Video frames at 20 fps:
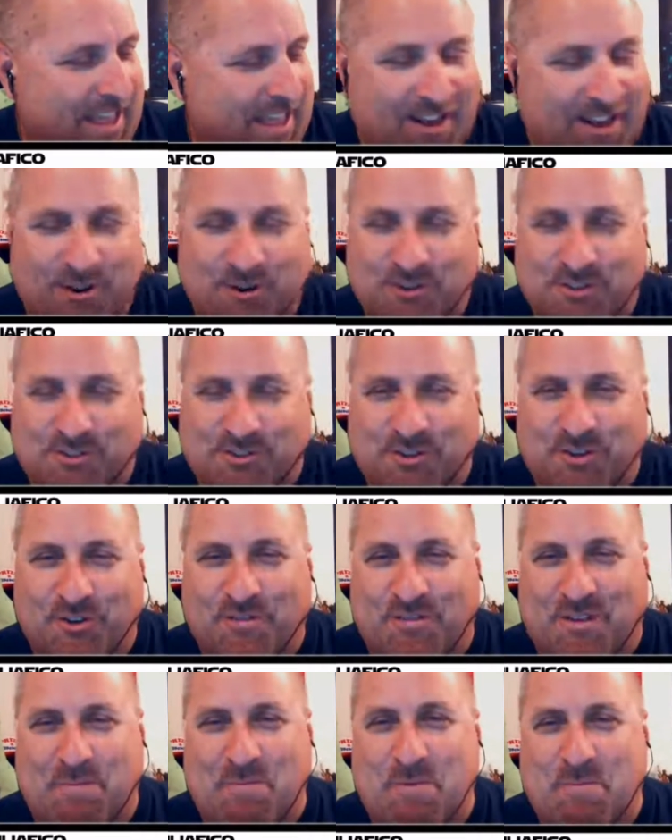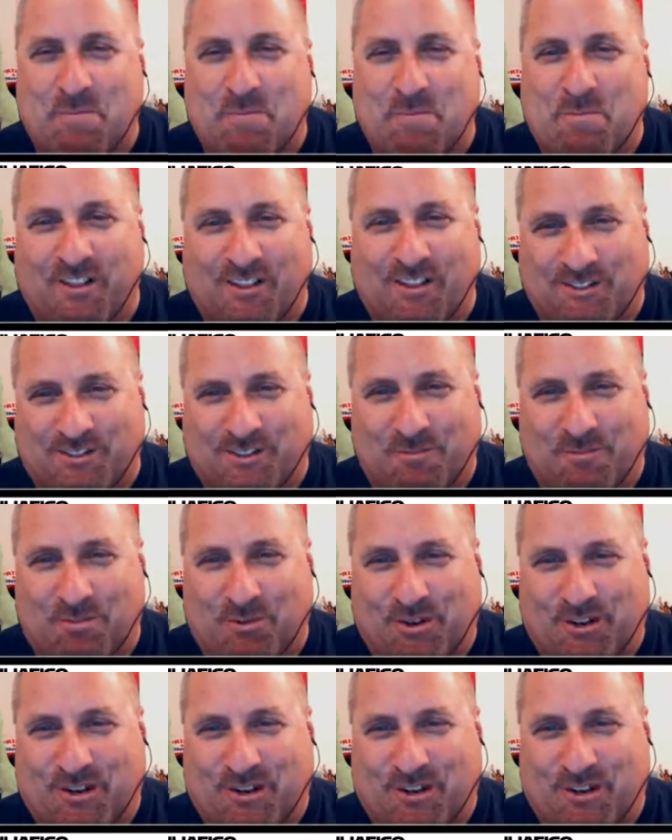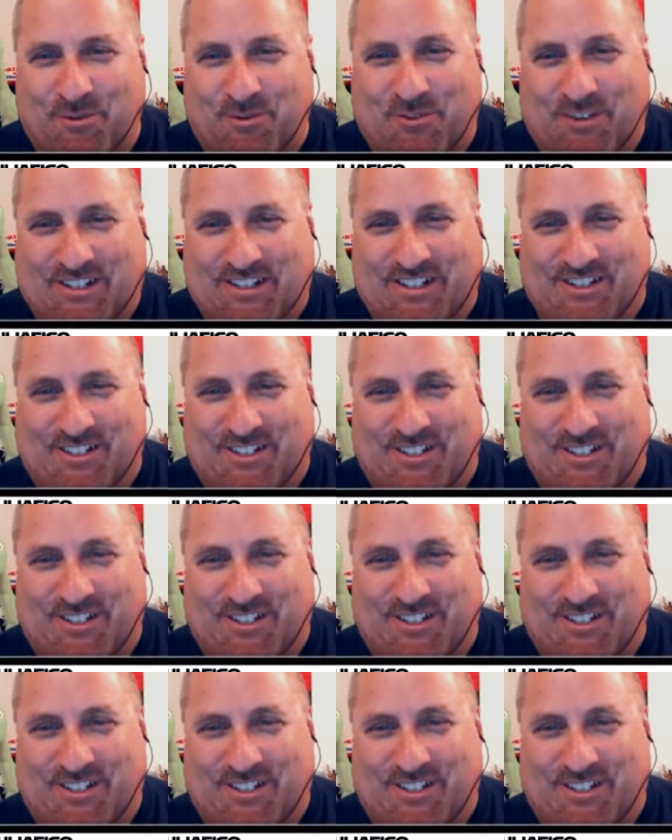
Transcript: her serve them a meal at some point in the movie. Did she?